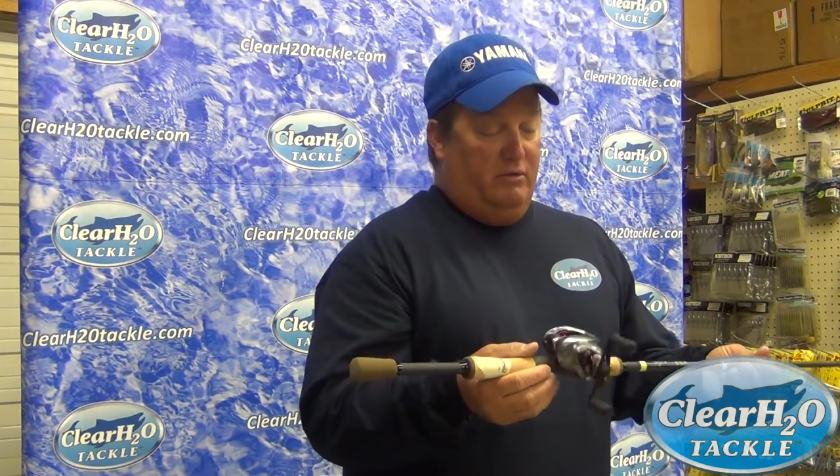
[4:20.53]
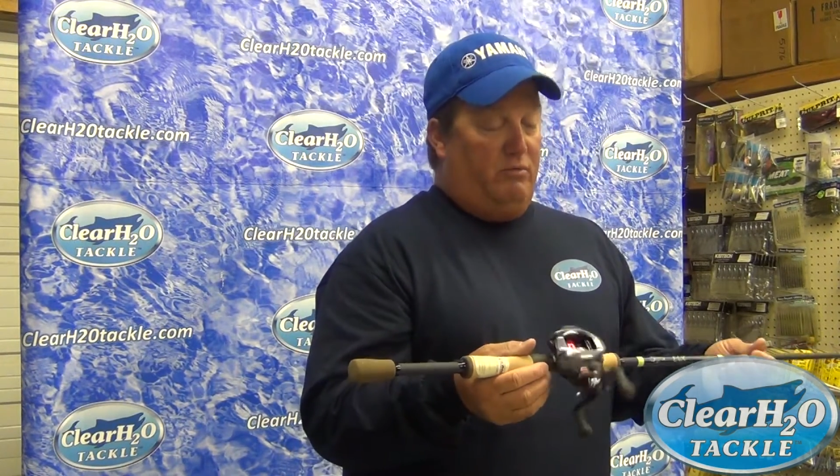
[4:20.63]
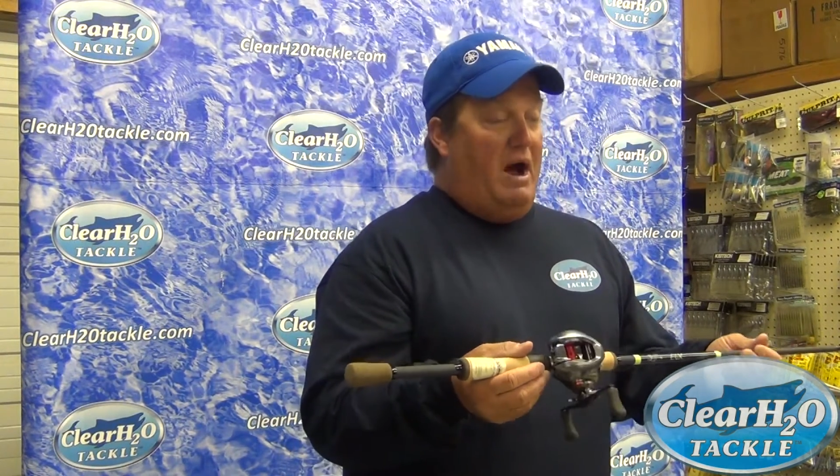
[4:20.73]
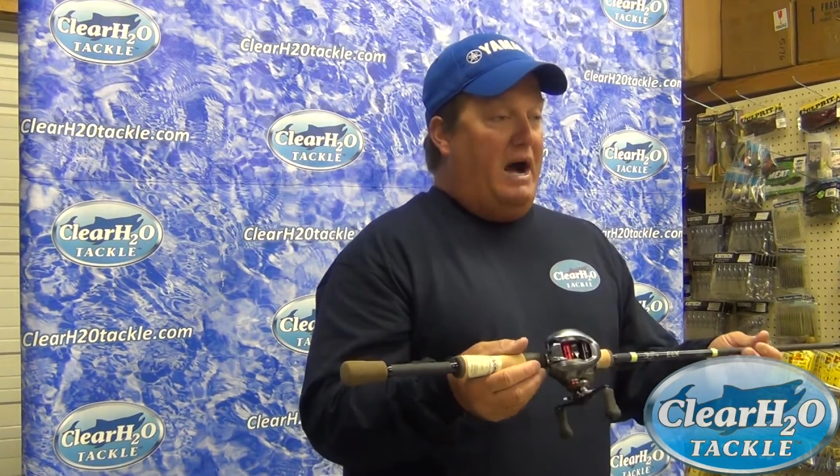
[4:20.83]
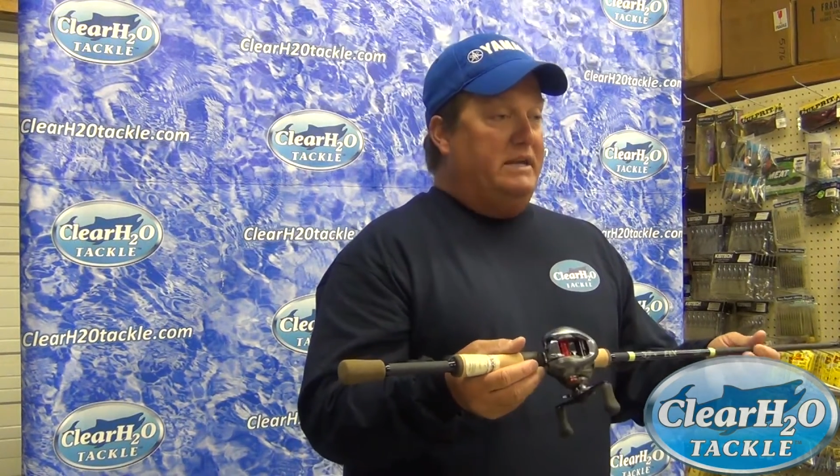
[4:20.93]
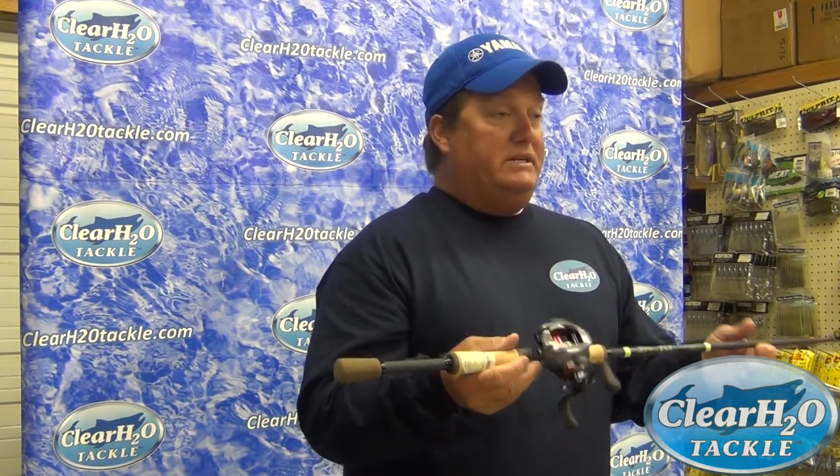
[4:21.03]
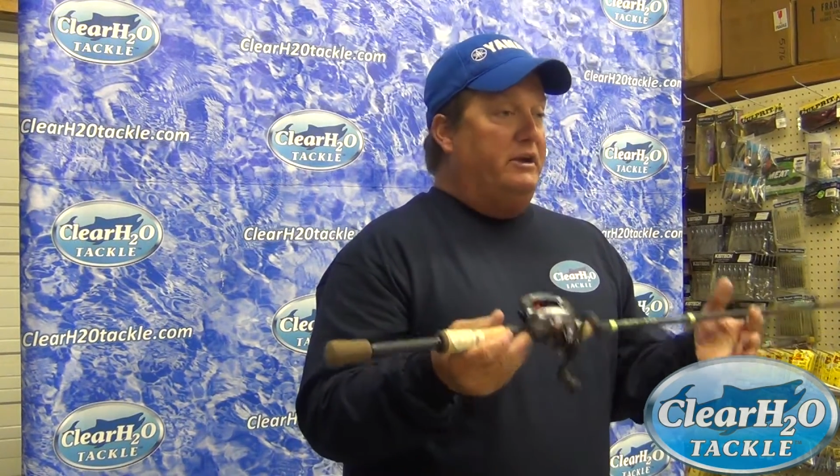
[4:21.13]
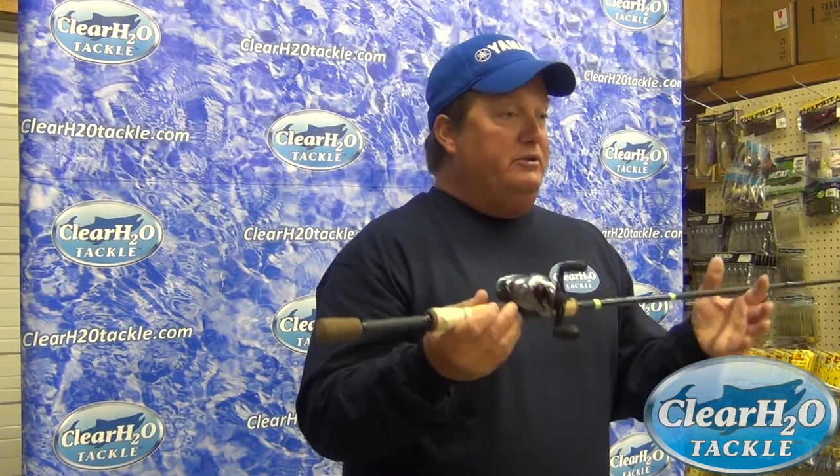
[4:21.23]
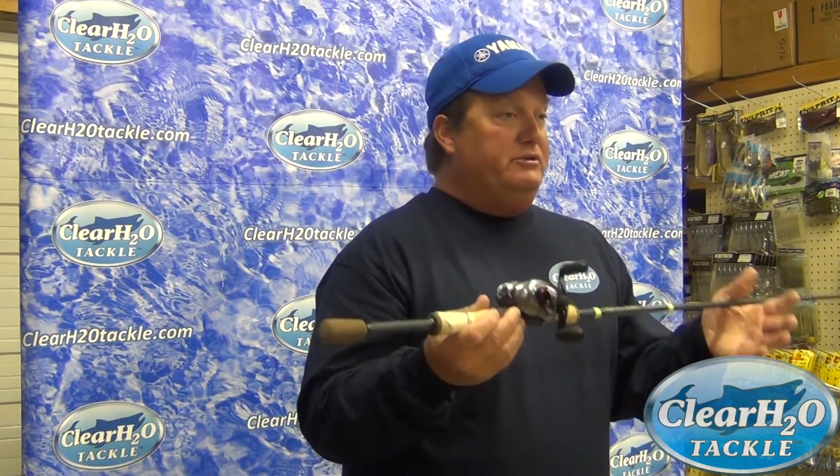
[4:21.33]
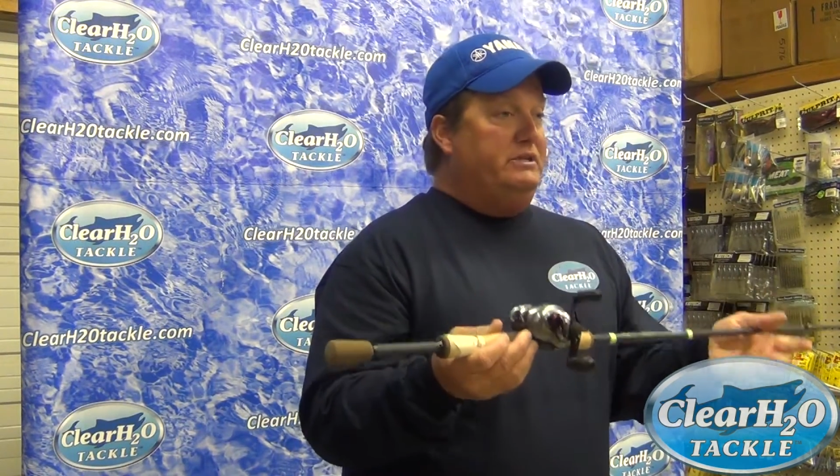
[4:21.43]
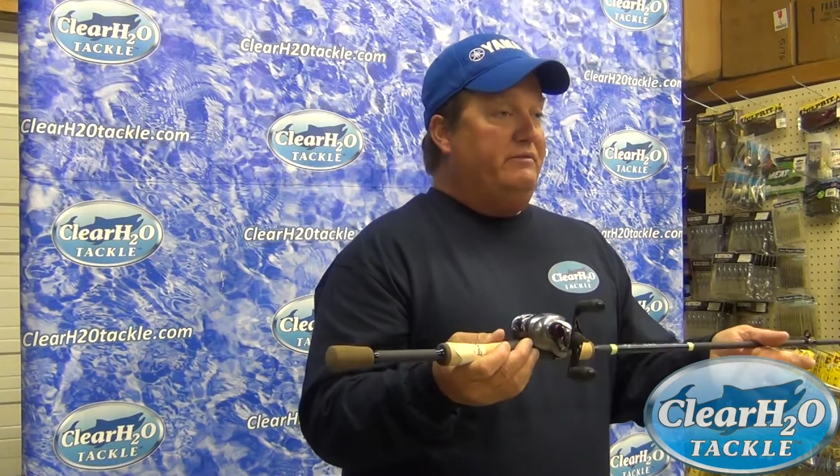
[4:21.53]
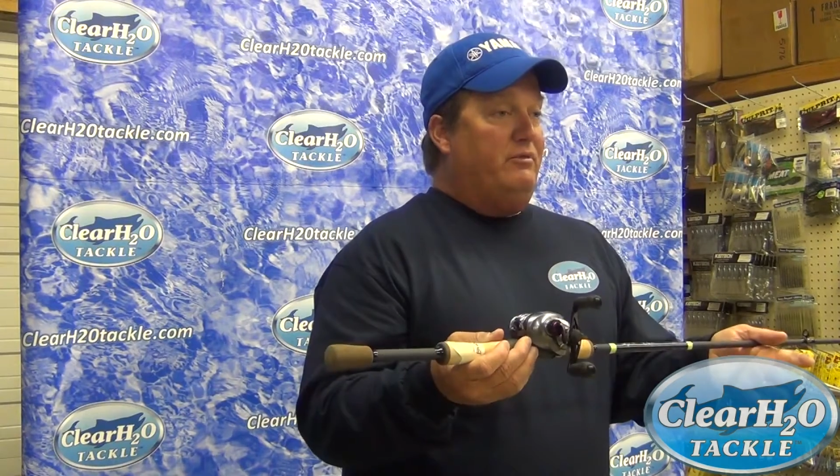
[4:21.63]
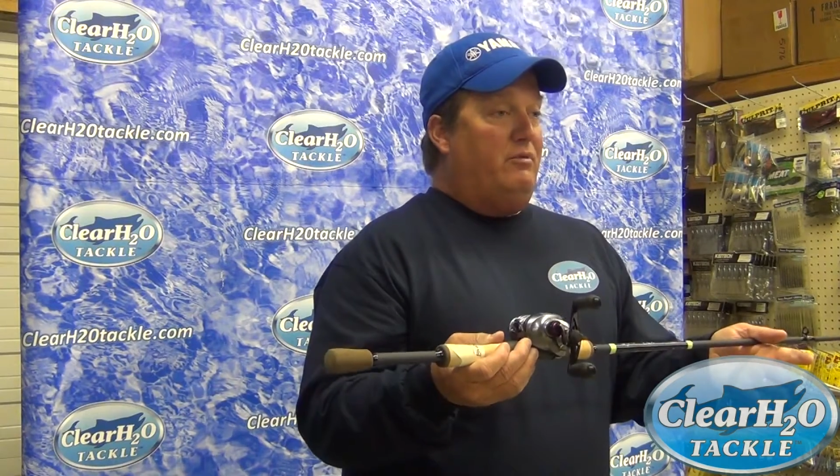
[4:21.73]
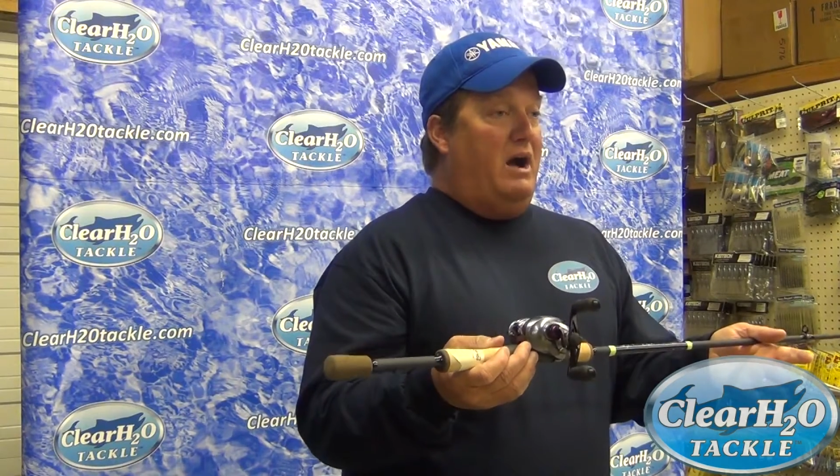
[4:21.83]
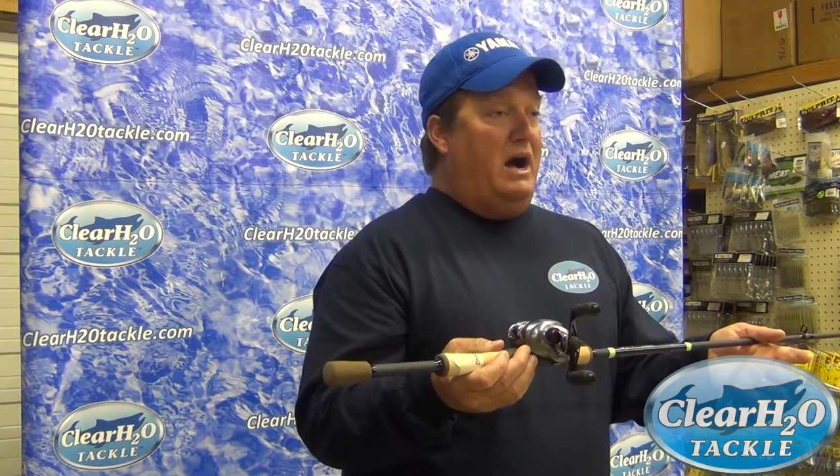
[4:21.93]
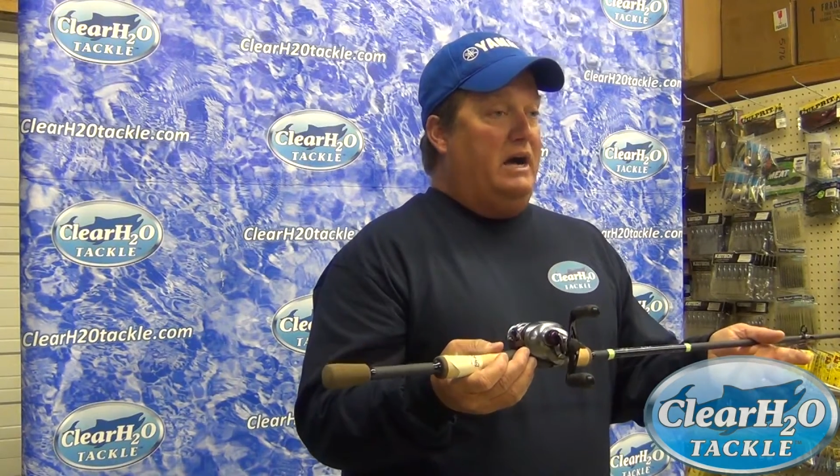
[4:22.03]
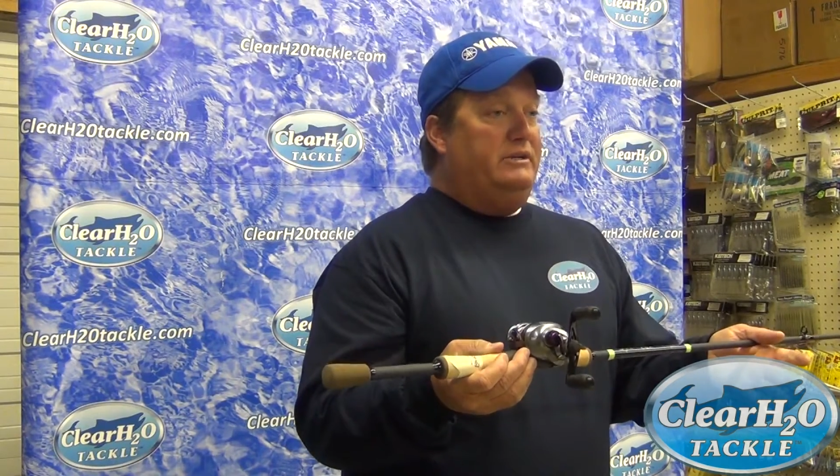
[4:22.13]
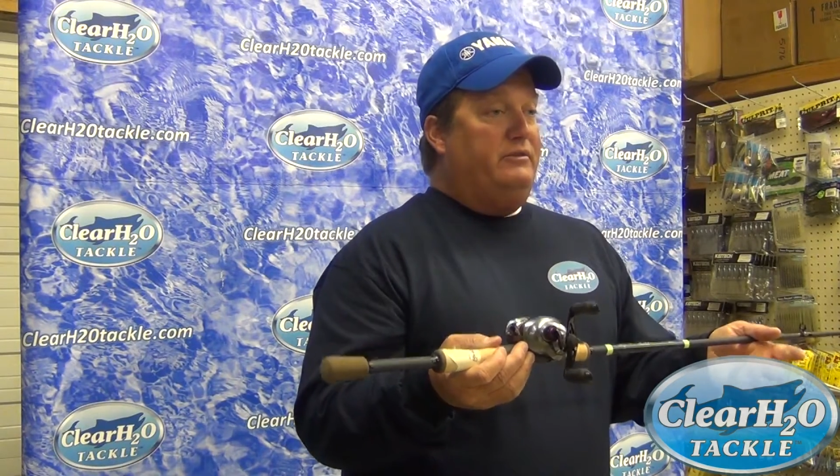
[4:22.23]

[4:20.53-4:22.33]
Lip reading: Rods, I'll use different rods